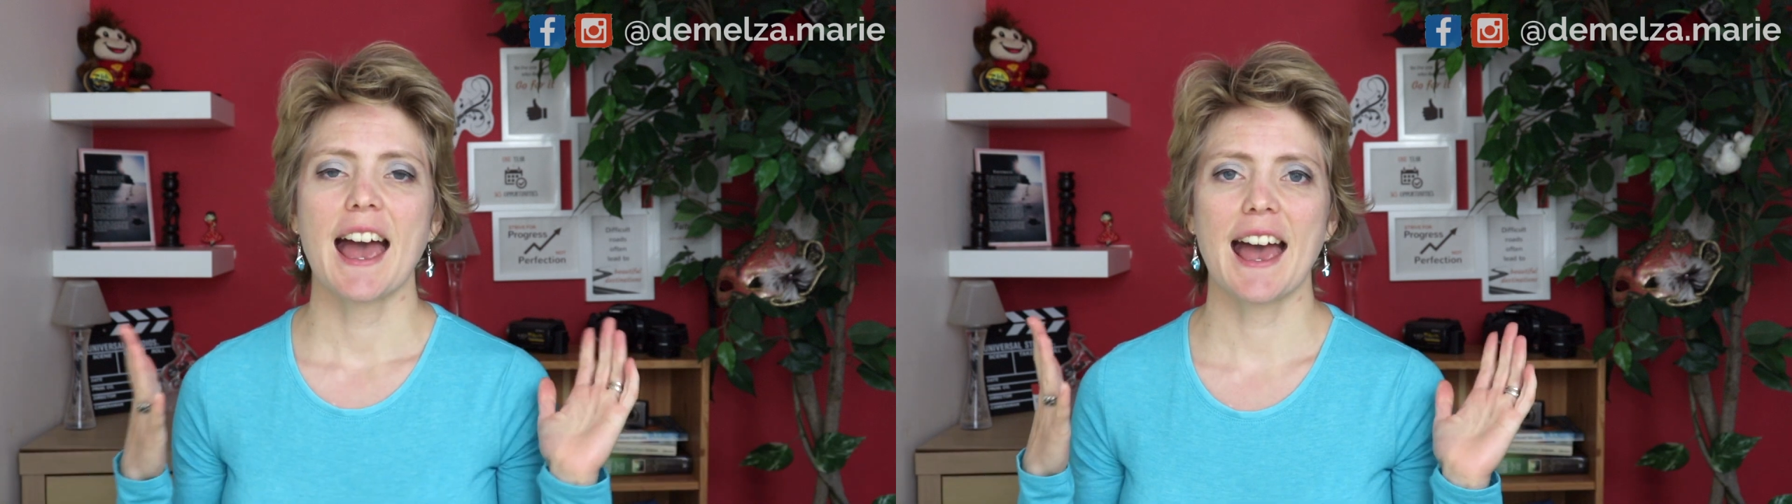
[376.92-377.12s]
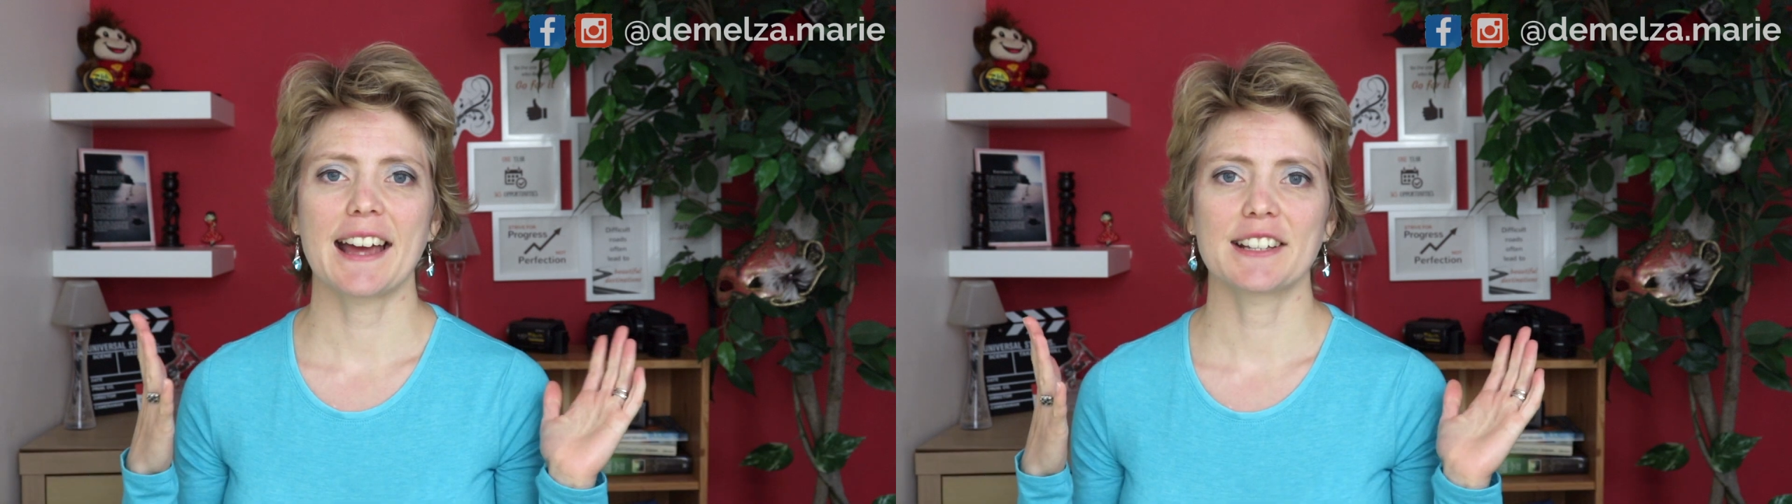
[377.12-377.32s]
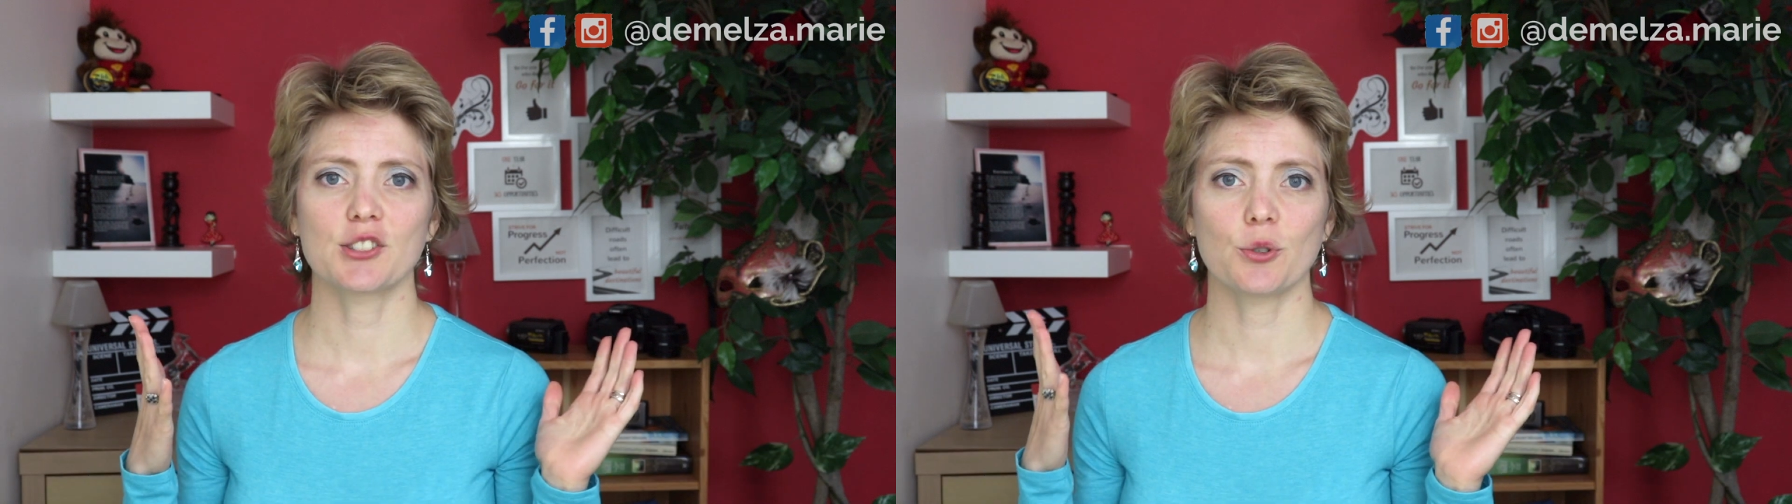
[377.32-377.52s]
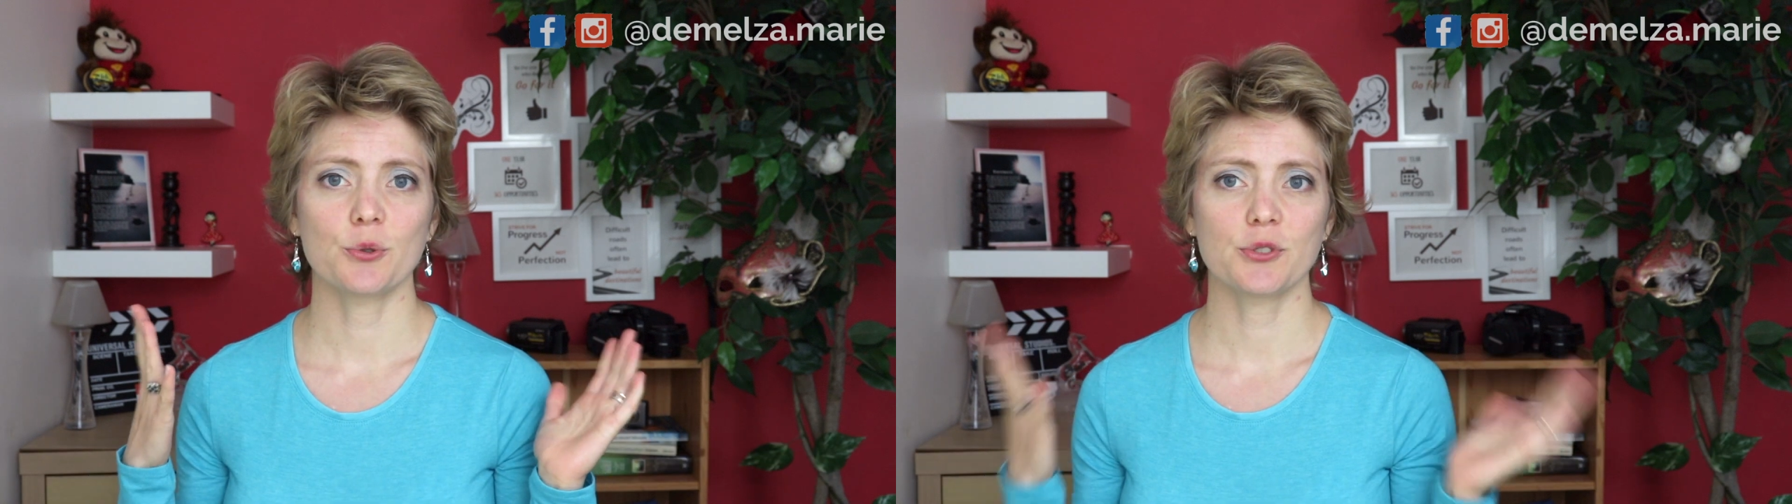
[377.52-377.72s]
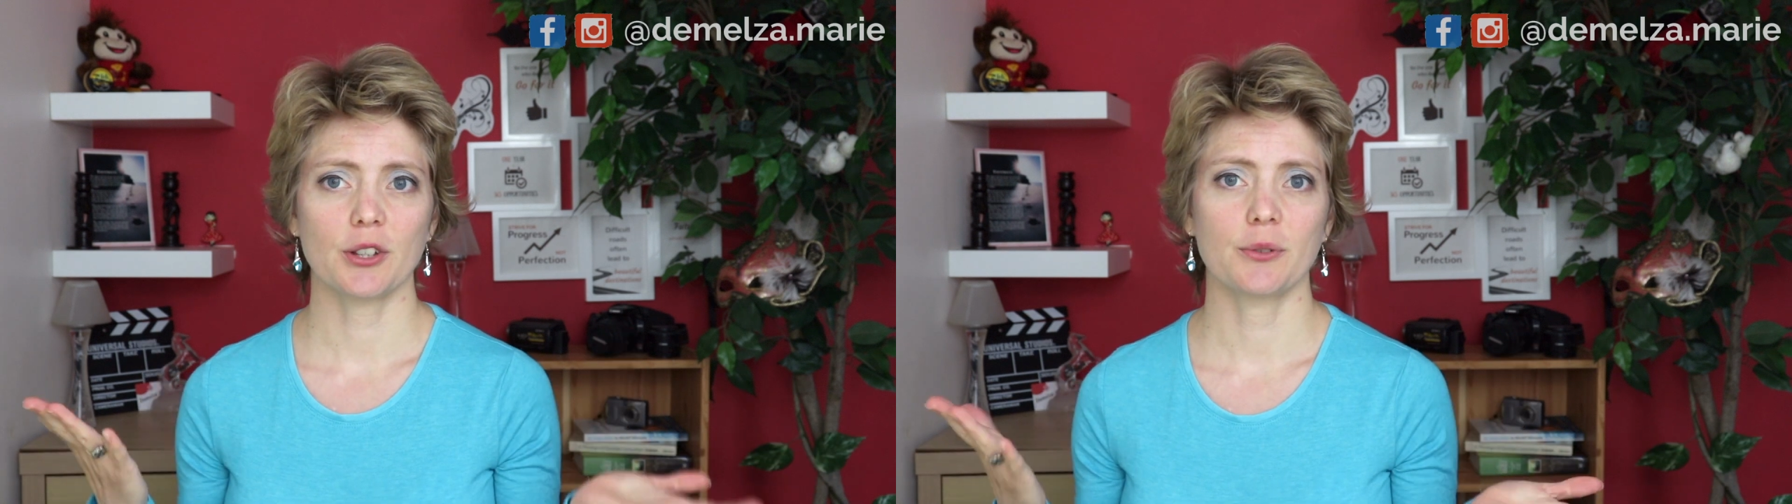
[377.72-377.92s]
And
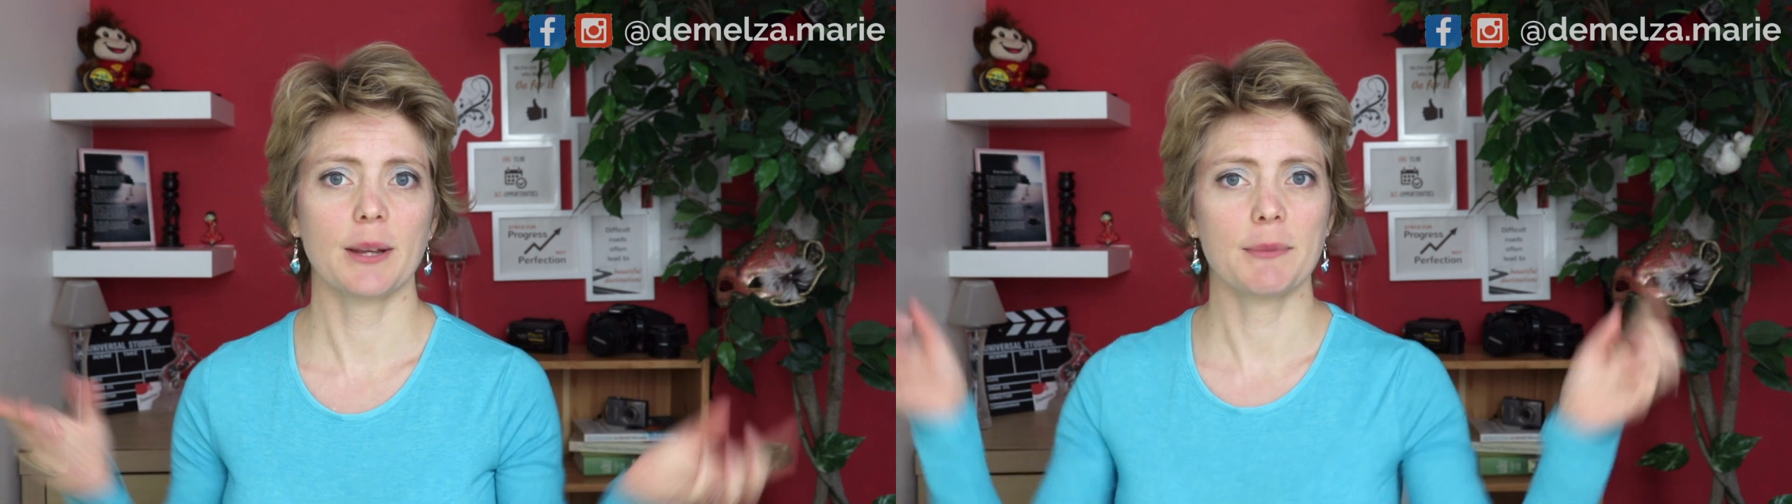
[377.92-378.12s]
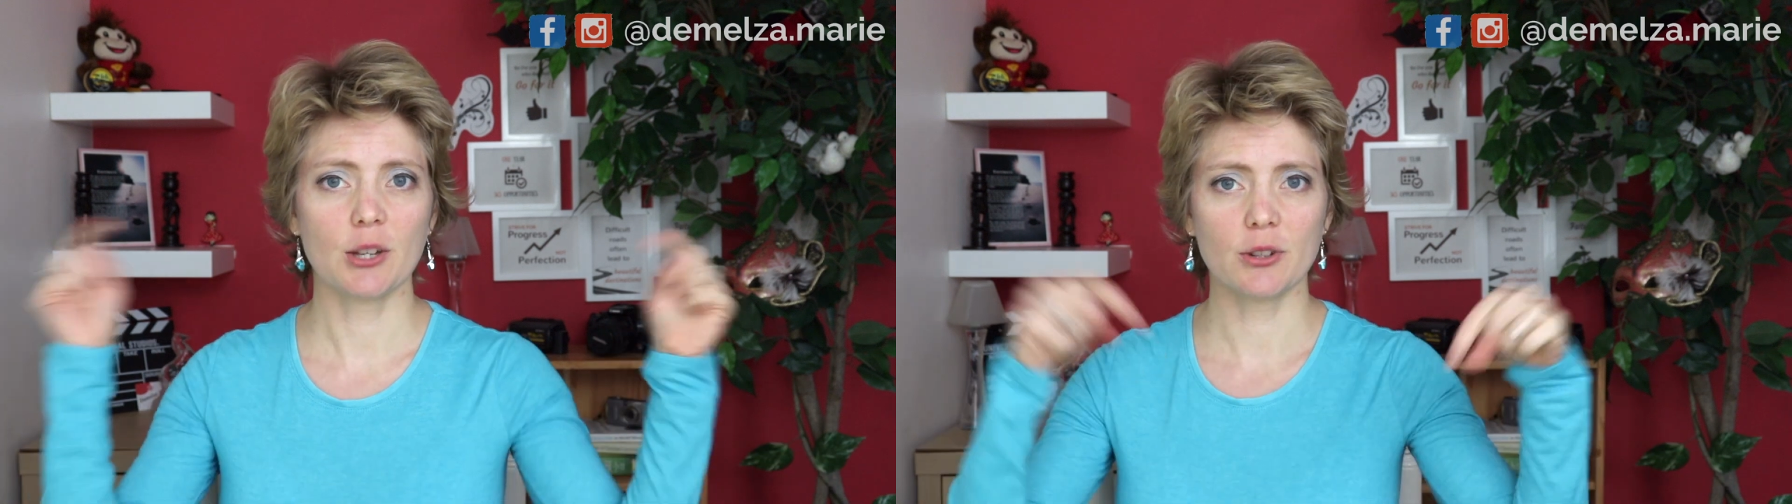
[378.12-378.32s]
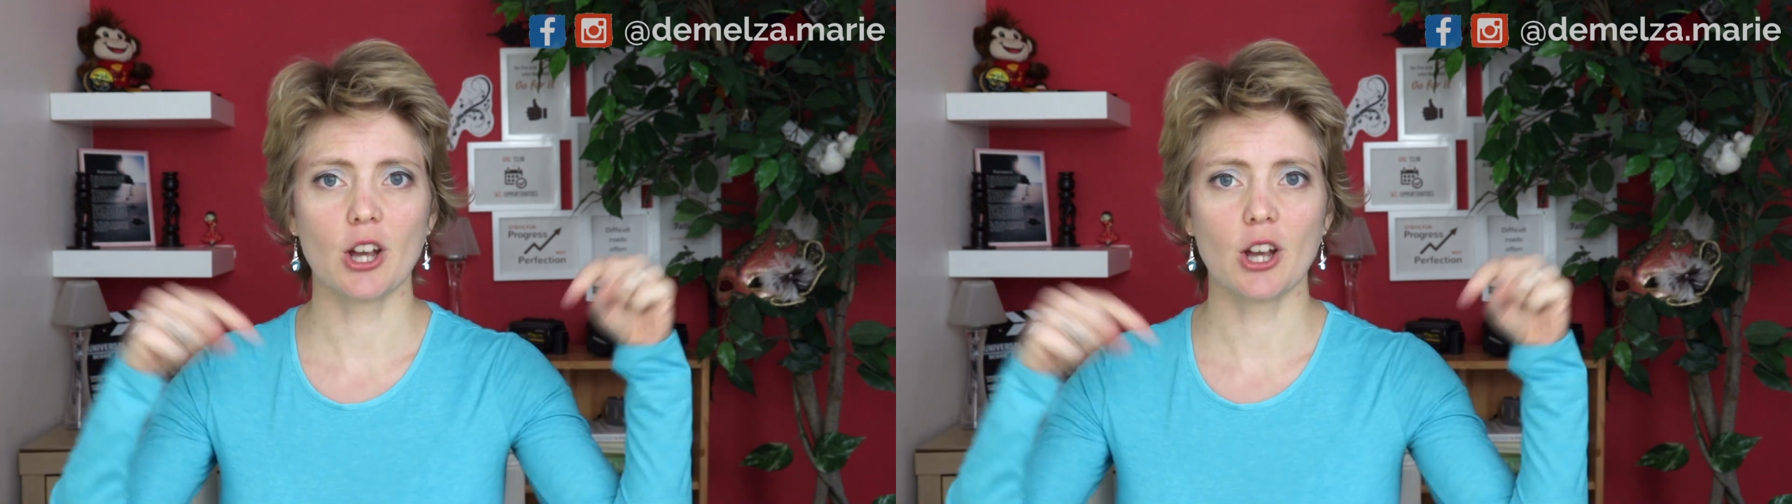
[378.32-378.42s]
also let me know